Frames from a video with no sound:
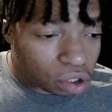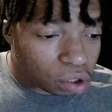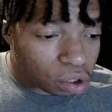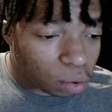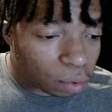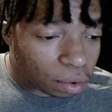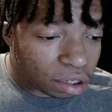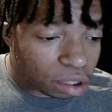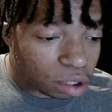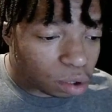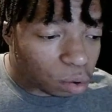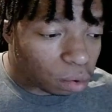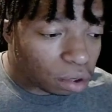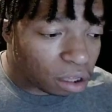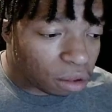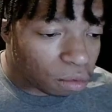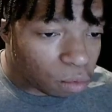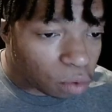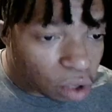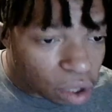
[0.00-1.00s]

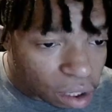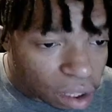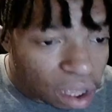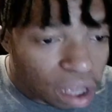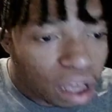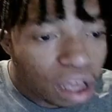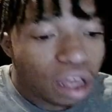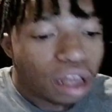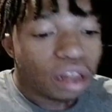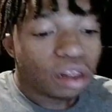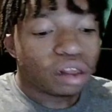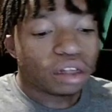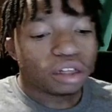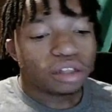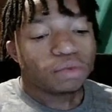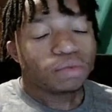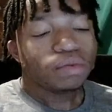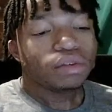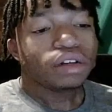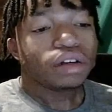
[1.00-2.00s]
2021. Let's
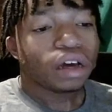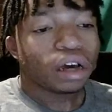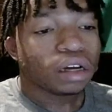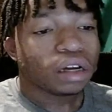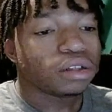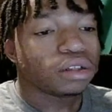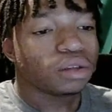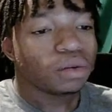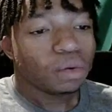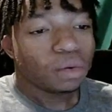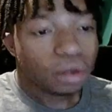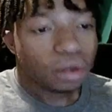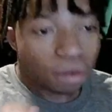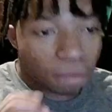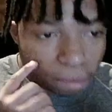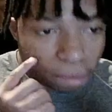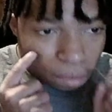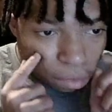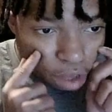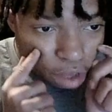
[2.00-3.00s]
react to it.
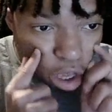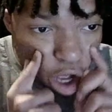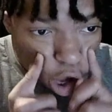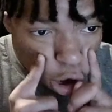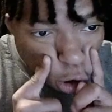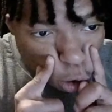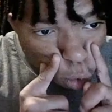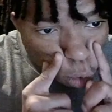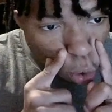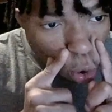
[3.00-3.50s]
Oh,